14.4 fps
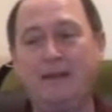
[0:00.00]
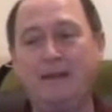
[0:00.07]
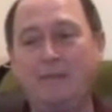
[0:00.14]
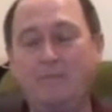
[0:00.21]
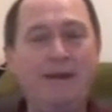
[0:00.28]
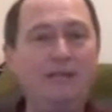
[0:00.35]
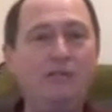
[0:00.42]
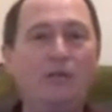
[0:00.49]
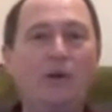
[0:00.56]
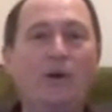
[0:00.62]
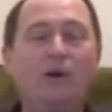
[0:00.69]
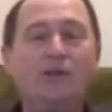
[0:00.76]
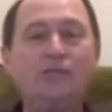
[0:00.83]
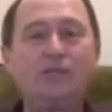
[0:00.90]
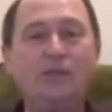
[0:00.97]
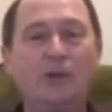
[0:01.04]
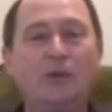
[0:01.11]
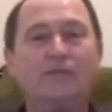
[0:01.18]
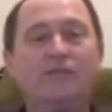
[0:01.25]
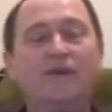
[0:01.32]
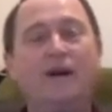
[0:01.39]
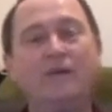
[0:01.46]
major art show
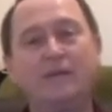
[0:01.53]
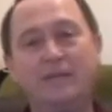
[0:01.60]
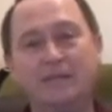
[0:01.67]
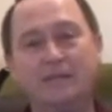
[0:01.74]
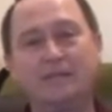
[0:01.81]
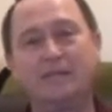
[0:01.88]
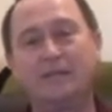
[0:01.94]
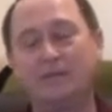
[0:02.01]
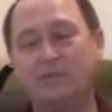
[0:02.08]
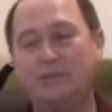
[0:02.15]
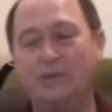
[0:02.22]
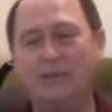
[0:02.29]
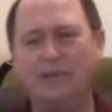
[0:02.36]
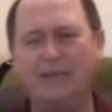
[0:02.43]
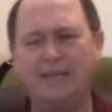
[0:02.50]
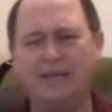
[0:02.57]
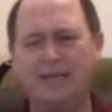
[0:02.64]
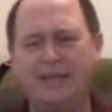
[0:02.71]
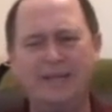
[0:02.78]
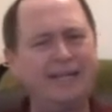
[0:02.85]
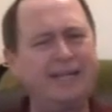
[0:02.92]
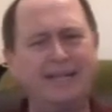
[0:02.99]
in Fountain Hills, Arizona,
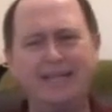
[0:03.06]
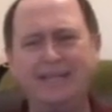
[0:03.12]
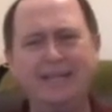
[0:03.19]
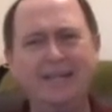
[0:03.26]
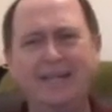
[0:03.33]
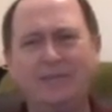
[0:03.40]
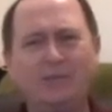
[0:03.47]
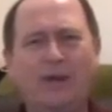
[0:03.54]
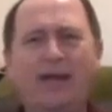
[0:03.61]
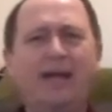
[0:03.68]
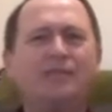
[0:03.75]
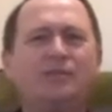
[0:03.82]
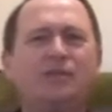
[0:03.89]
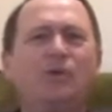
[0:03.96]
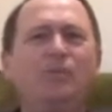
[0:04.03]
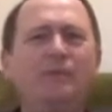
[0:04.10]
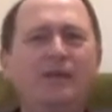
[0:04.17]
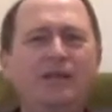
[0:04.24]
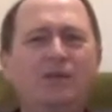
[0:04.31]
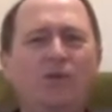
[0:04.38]
and so I had so many